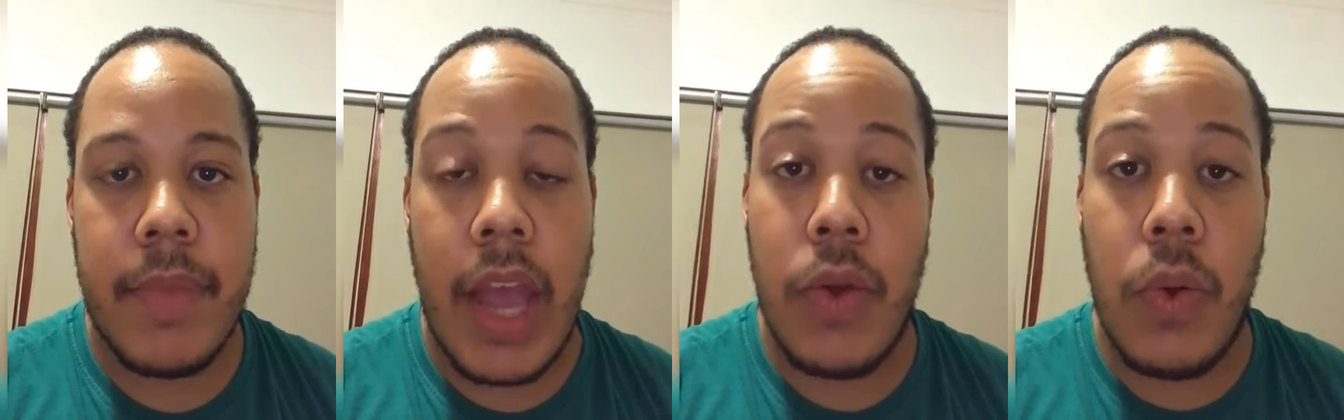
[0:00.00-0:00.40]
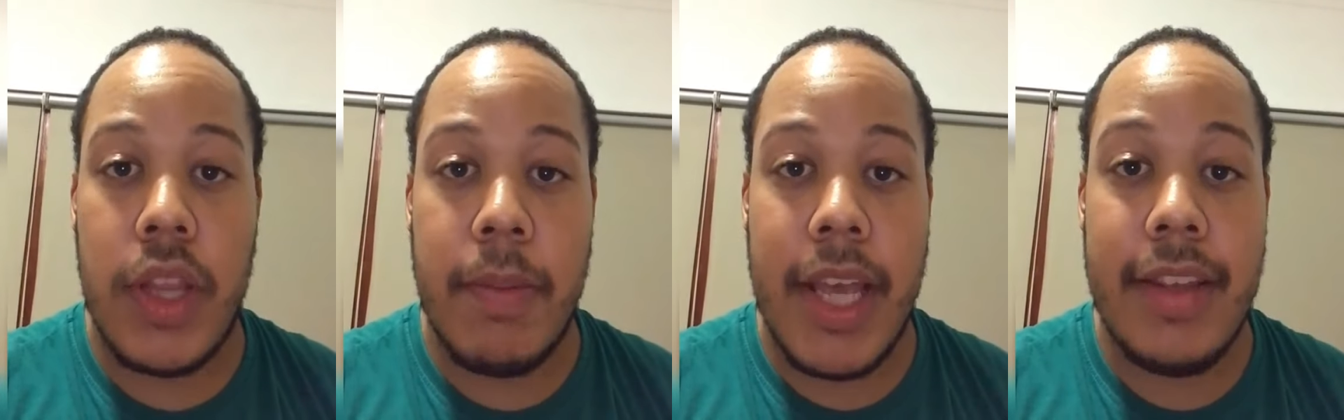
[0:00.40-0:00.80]
I call
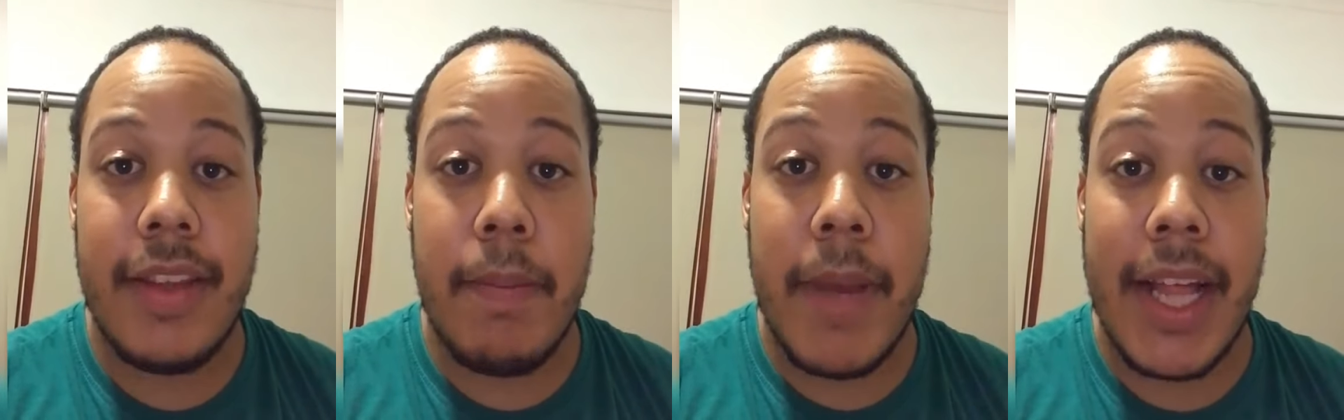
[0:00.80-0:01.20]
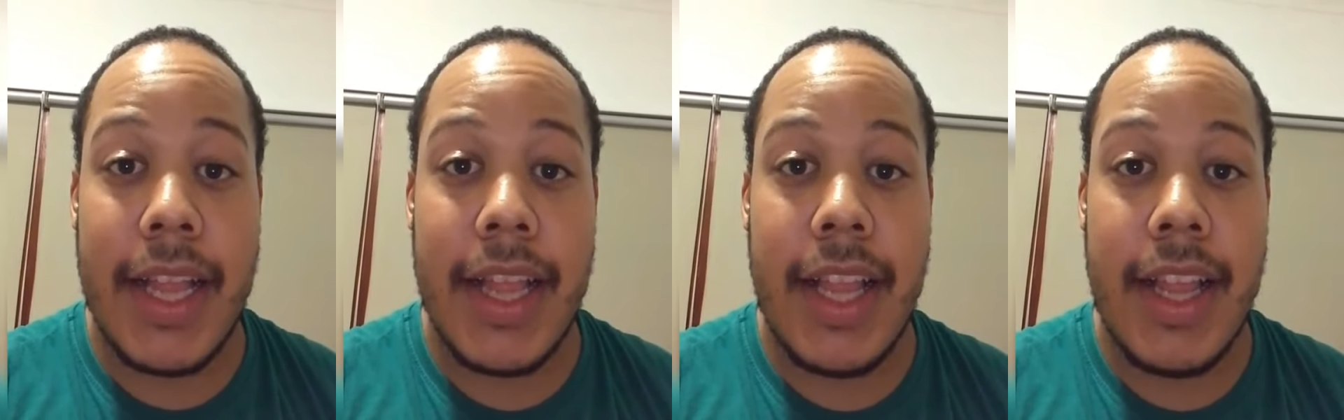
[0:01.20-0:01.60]
them
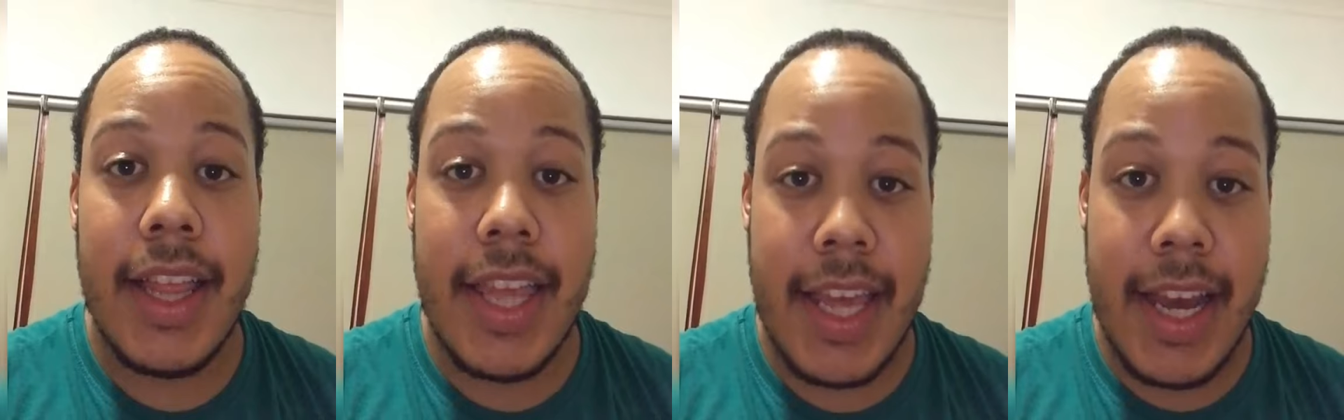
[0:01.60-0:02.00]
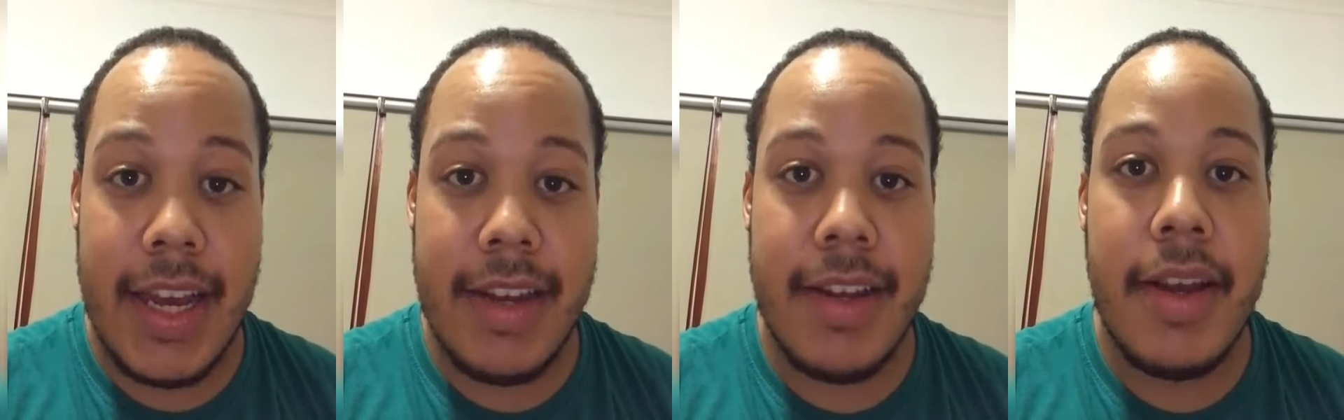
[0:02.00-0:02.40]
Isabelle
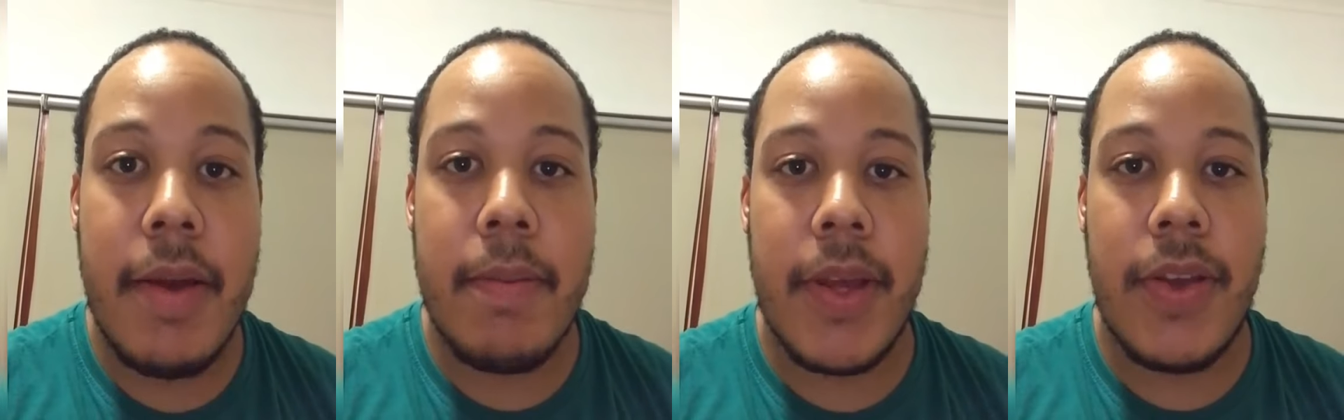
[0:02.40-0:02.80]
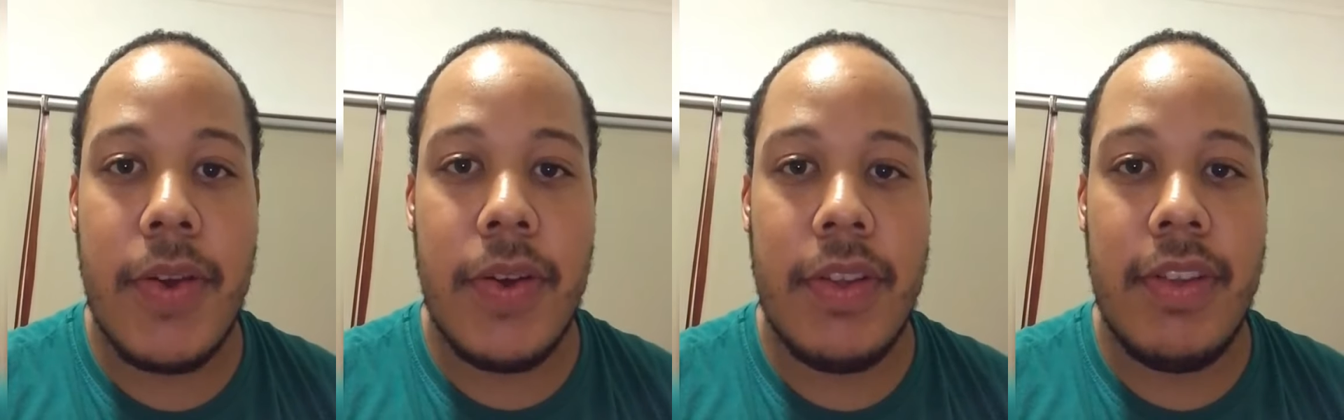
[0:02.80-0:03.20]
Thea
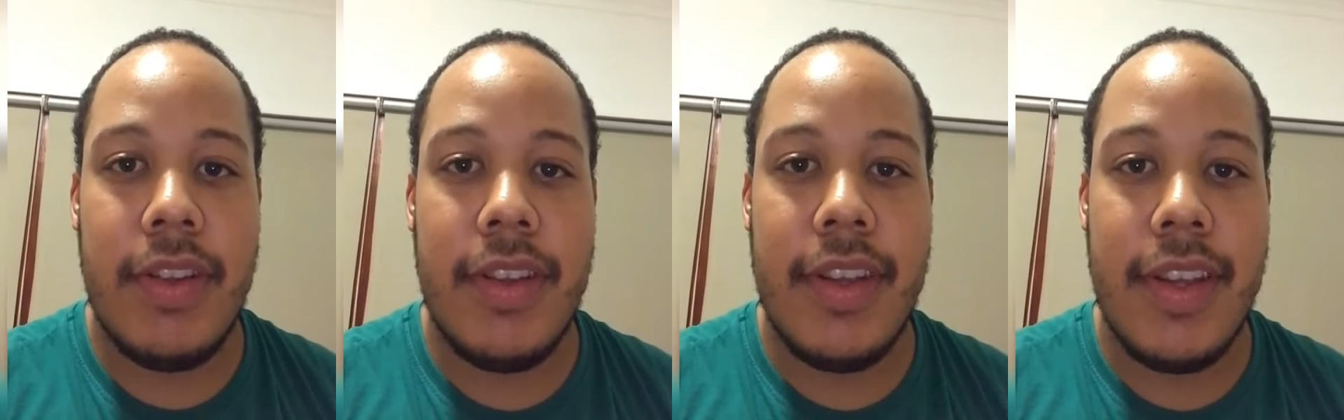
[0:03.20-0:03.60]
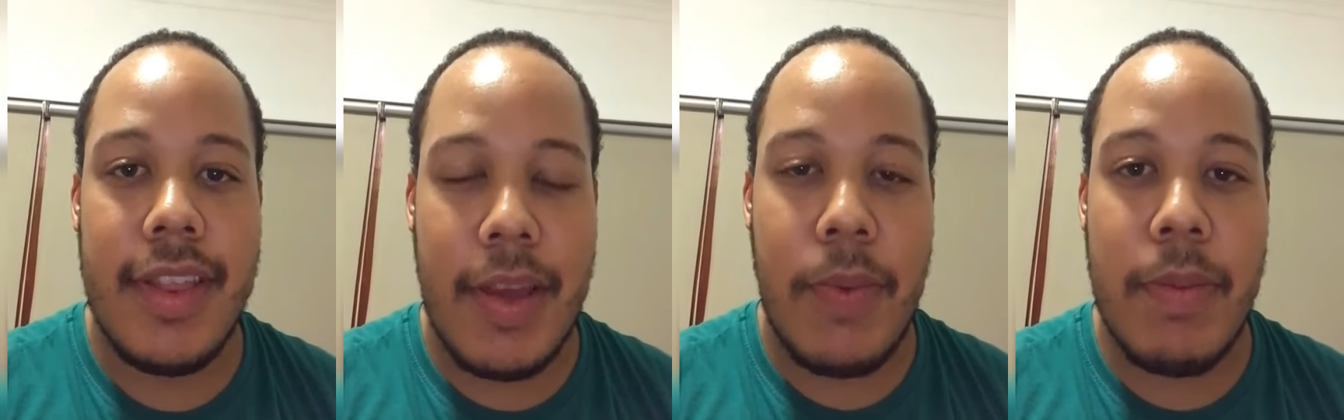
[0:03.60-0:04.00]
because
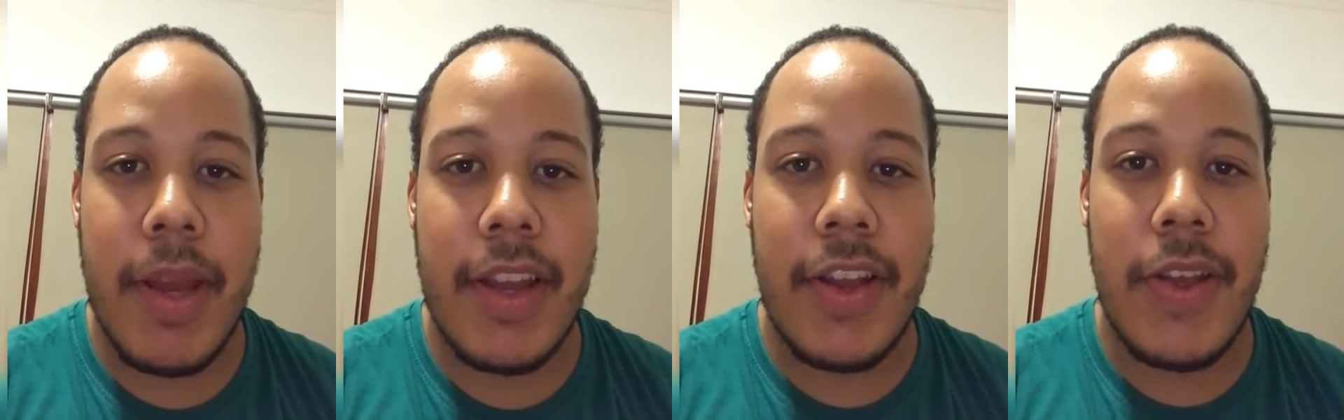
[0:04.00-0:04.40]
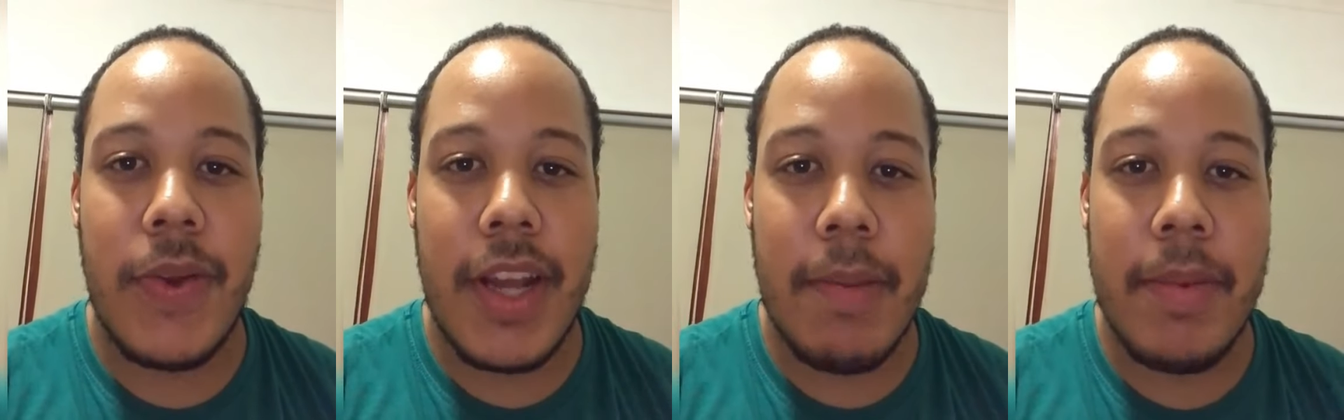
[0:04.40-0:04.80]
they would make a
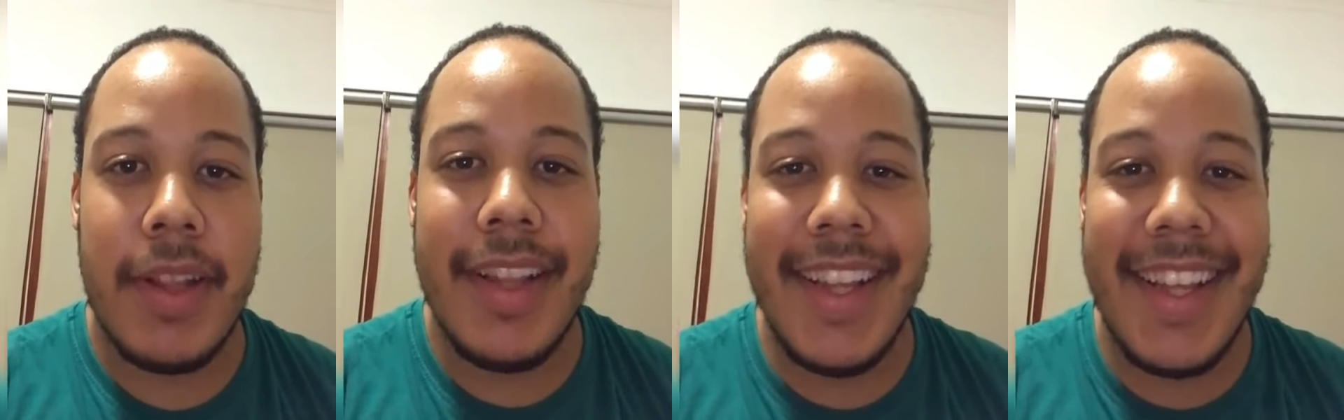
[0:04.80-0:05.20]
cute couple.